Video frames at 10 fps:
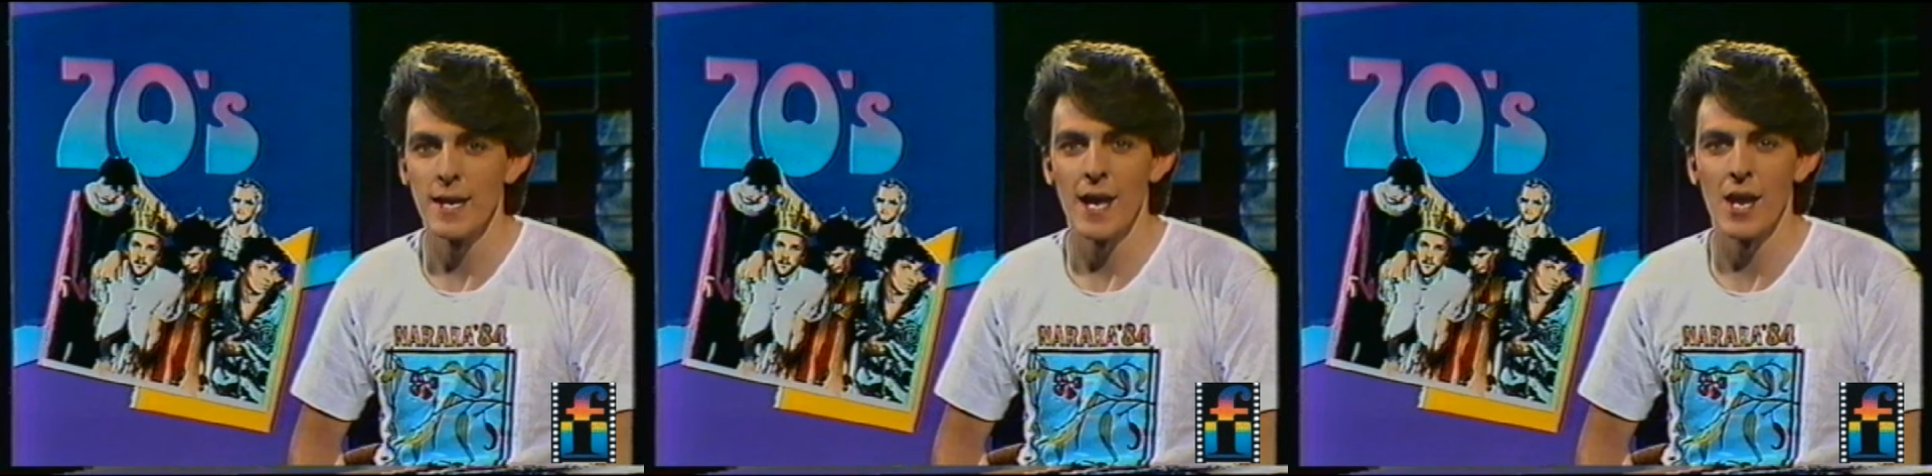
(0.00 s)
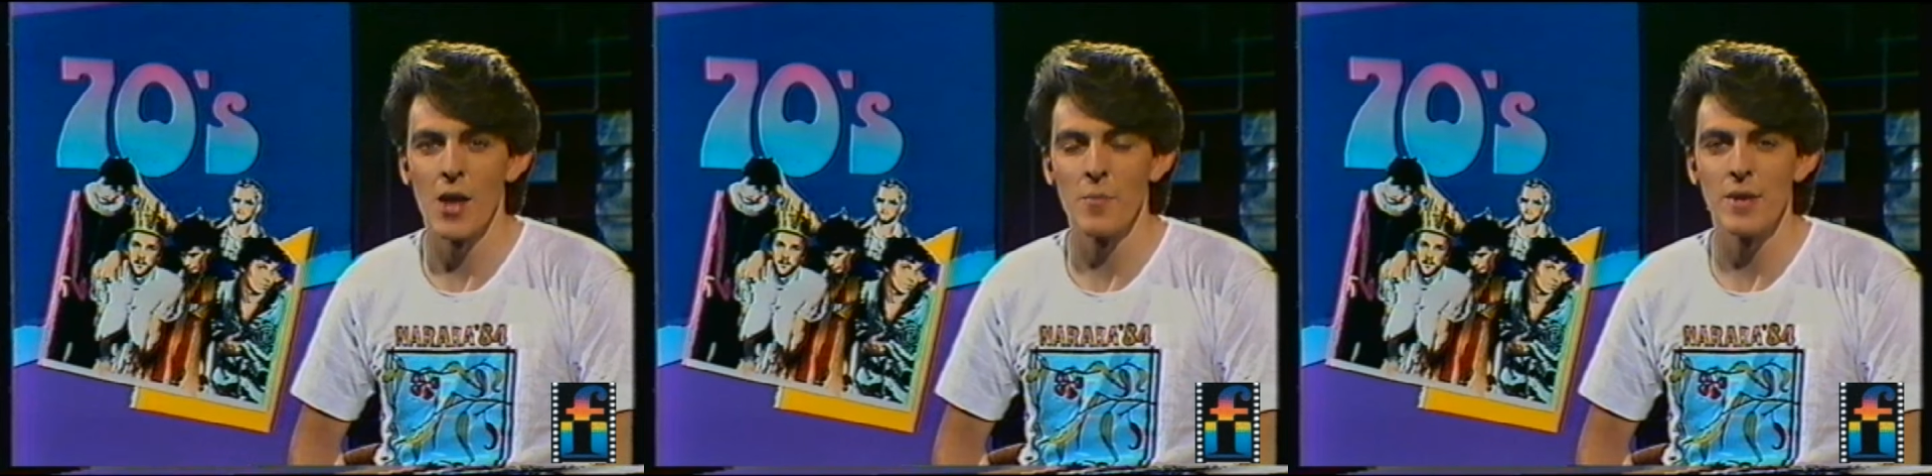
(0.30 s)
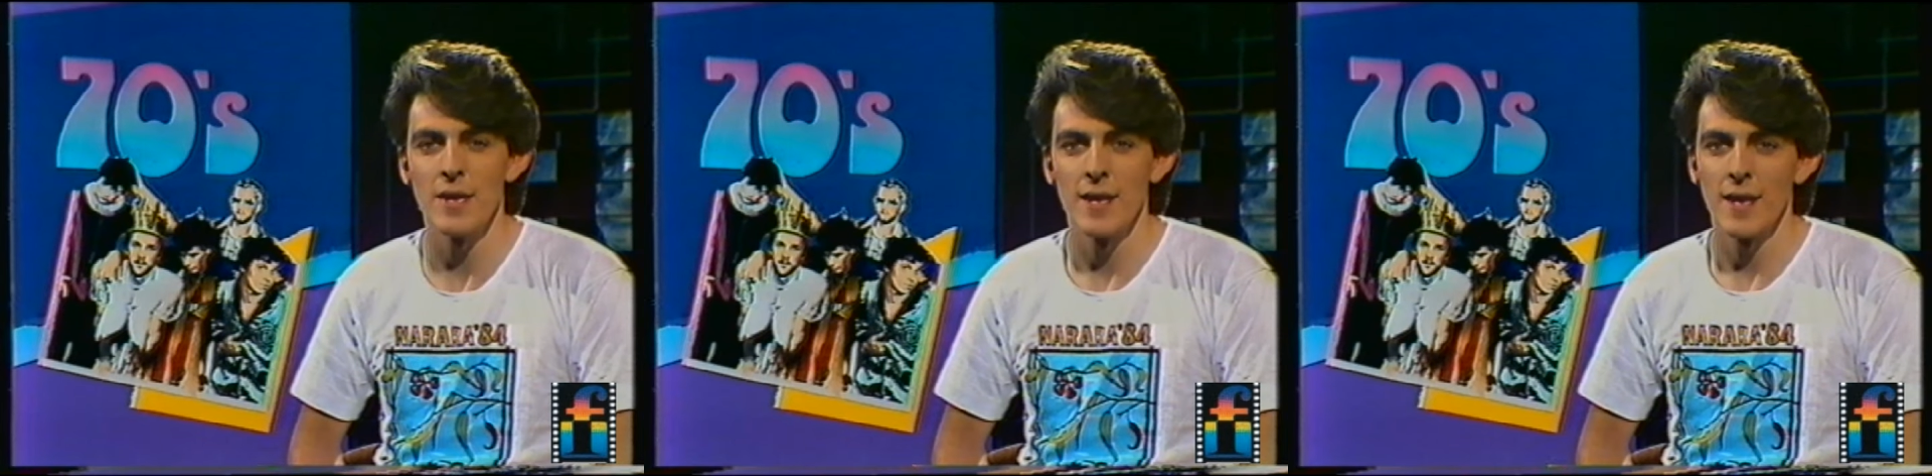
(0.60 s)
L R
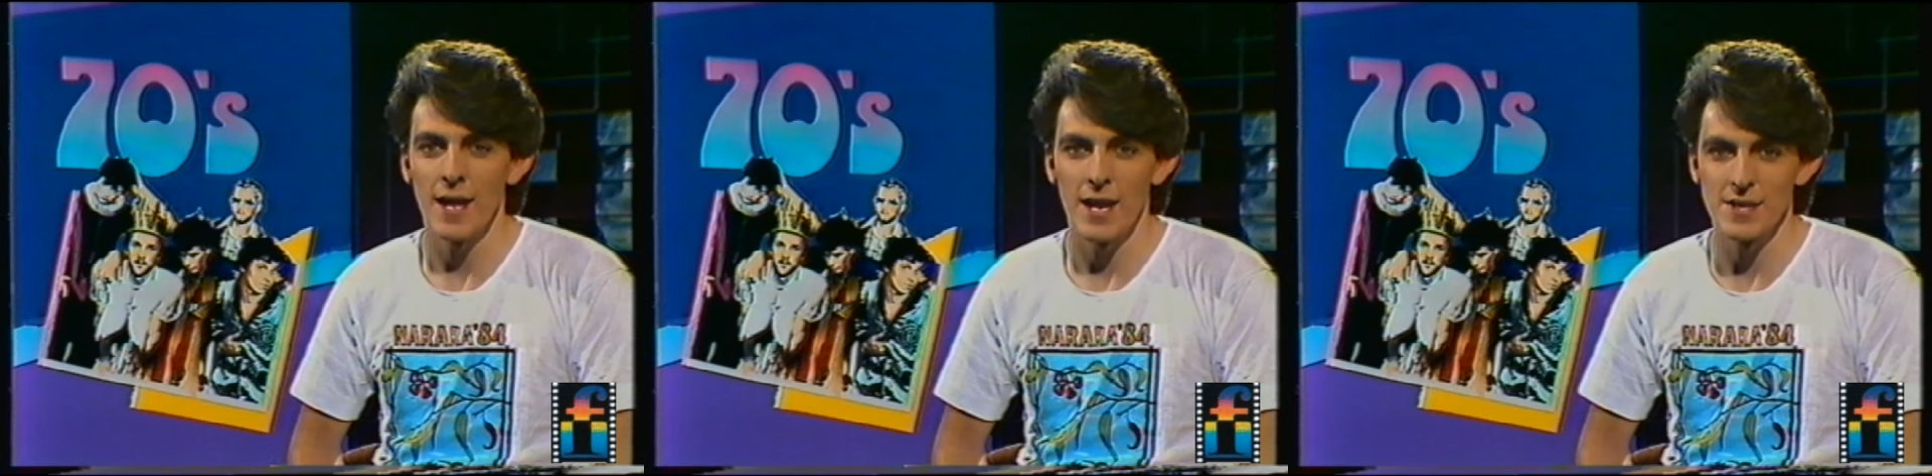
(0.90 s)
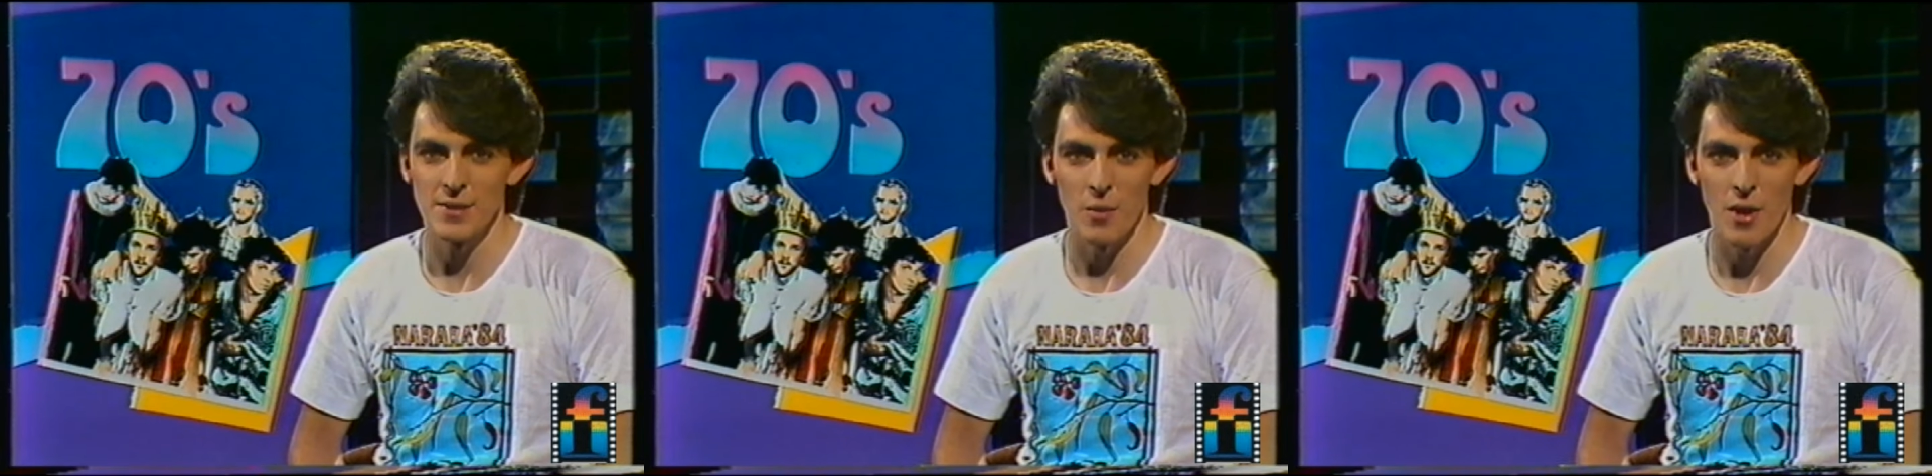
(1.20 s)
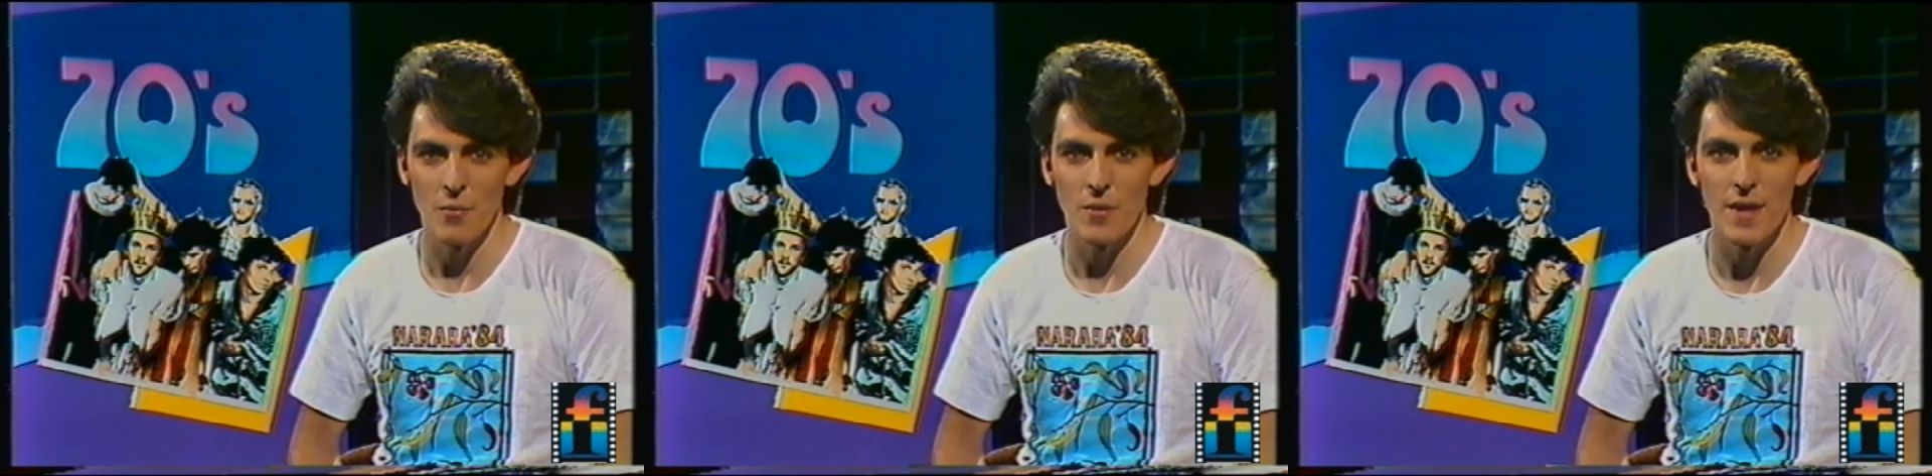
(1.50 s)
B and Air
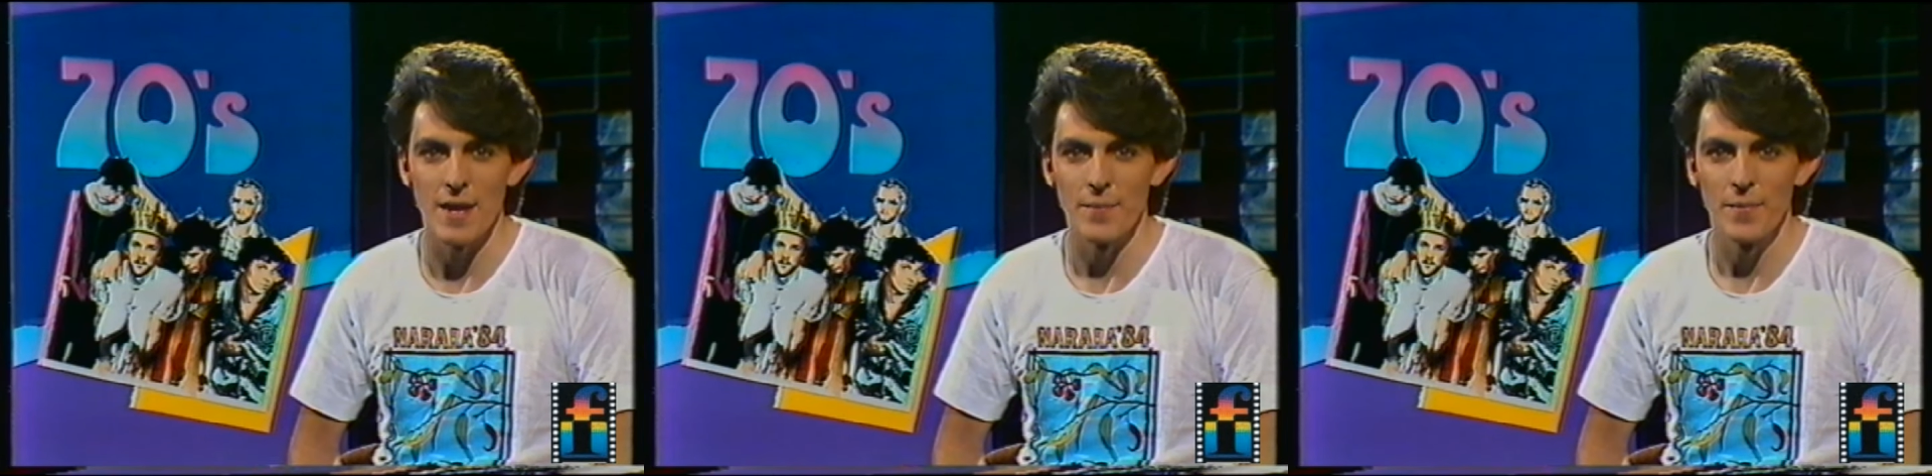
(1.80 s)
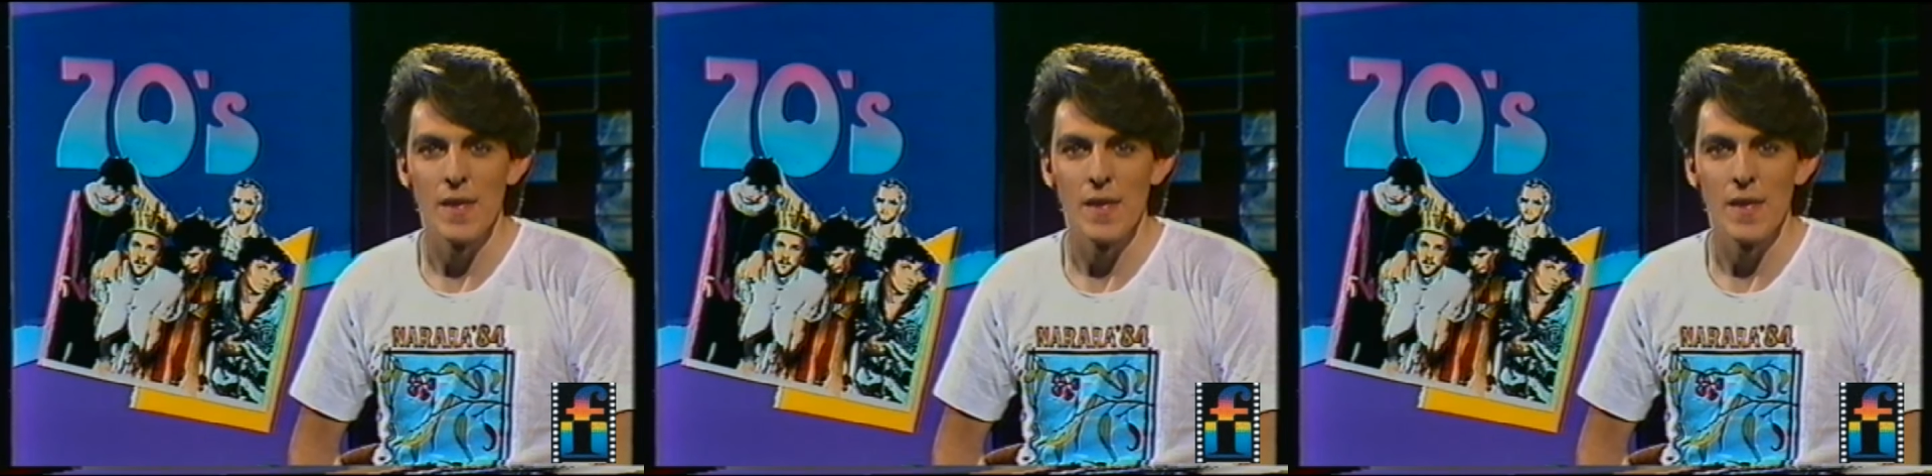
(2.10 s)
Supply, were there.